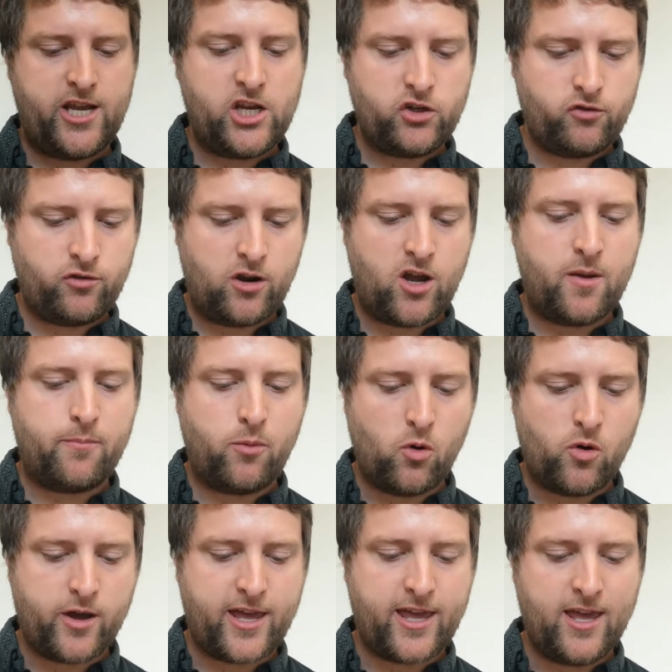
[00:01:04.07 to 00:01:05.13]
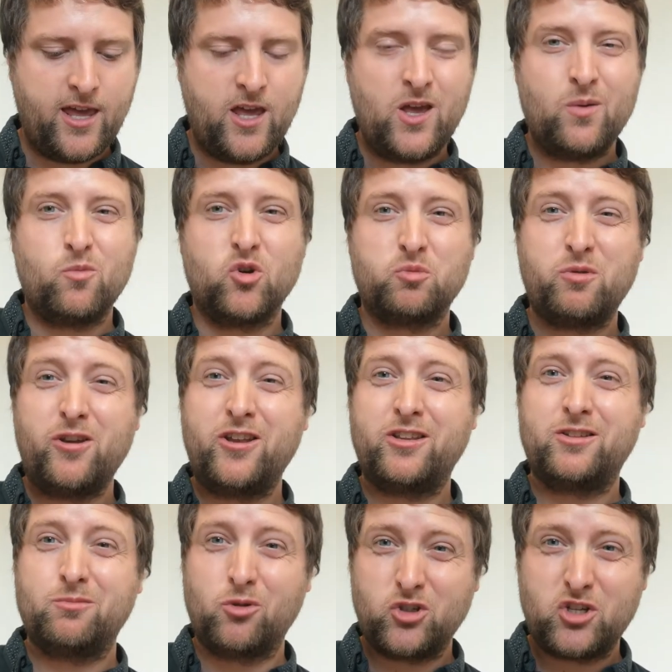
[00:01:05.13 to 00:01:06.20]
Israelite boy was, be,
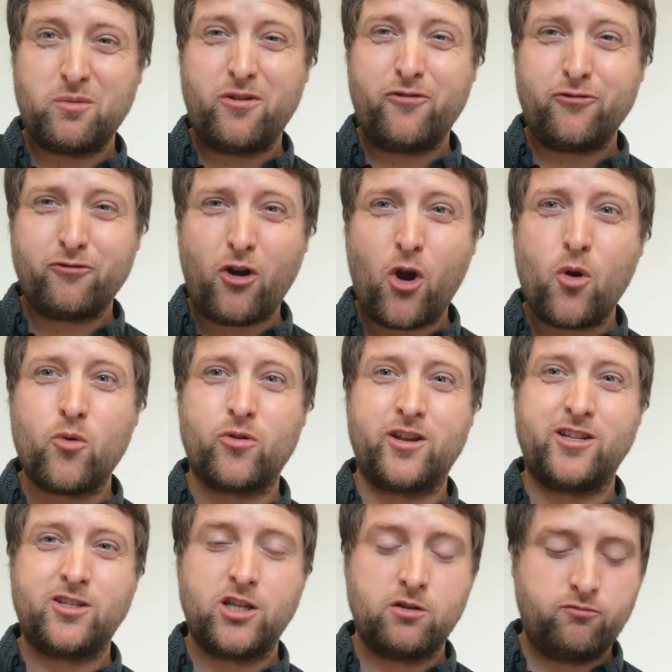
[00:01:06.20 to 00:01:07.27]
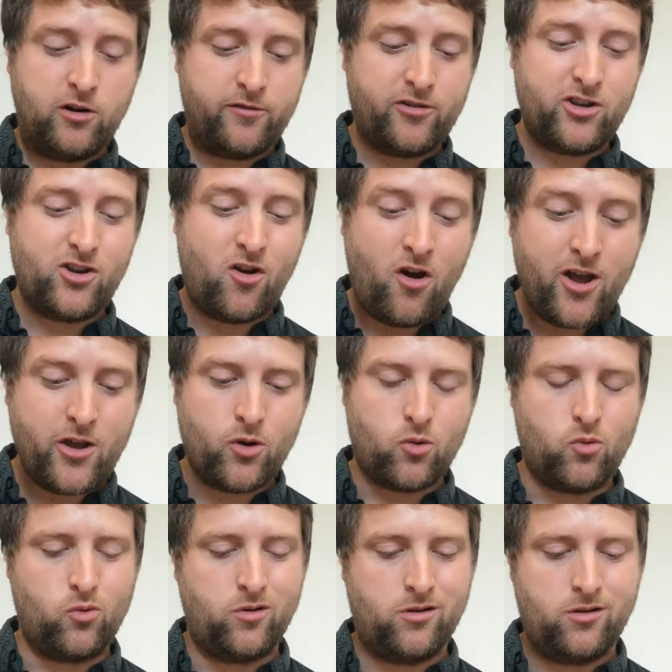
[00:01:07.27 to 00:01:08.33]
was to be thrown into the river
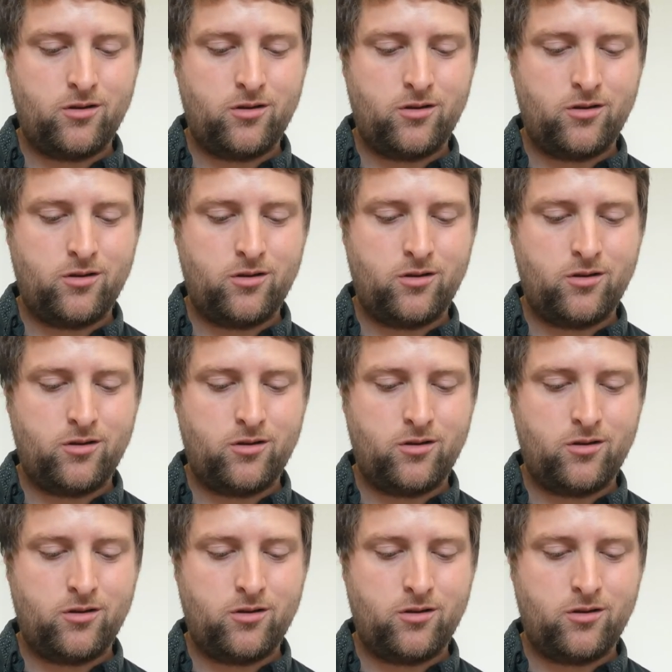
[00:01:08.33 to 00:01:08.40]
Nile.